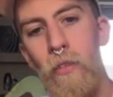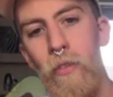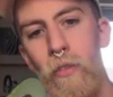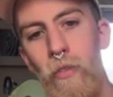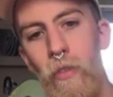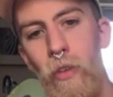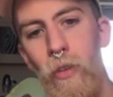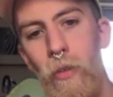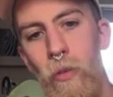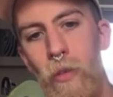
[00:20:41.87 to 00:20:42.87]
fold
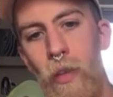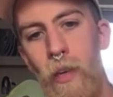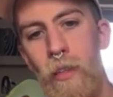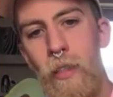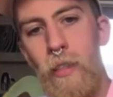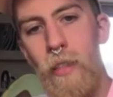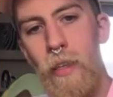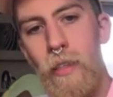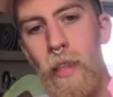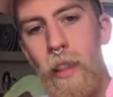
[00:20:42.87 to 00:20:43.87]
that to the centre
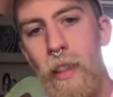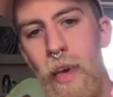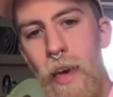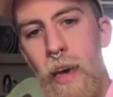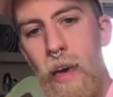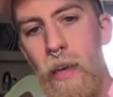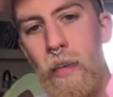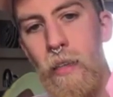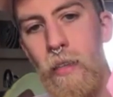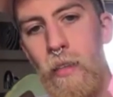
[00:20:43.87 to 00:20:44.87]
there,
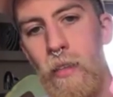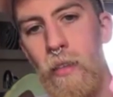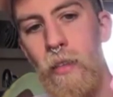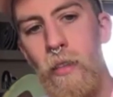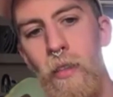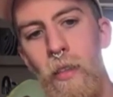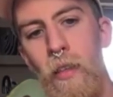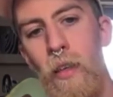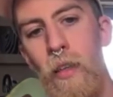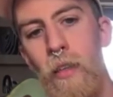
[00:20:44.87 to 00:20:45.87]

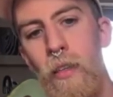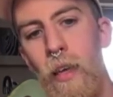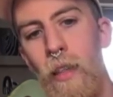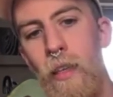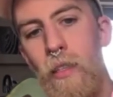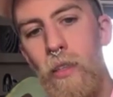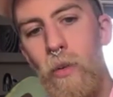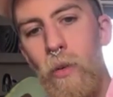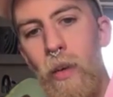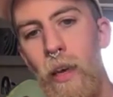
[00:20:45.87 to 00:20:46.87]
and take this corner
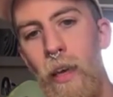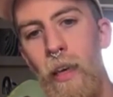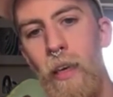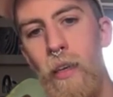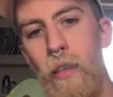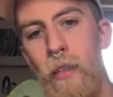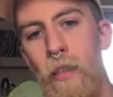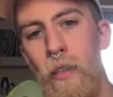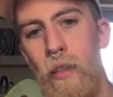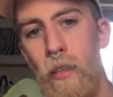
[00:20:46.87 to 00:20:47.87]
here
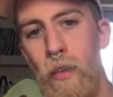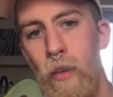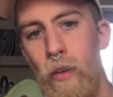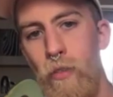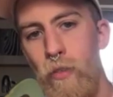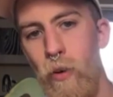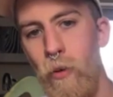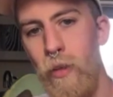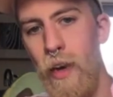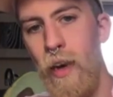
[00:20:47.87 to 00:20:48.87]
and fold
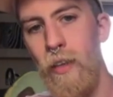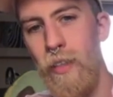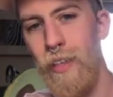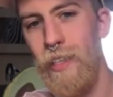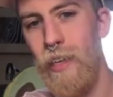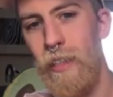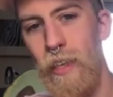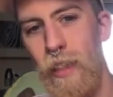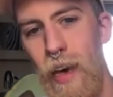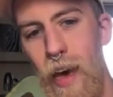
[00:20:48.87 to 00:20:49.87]
that to the centre there.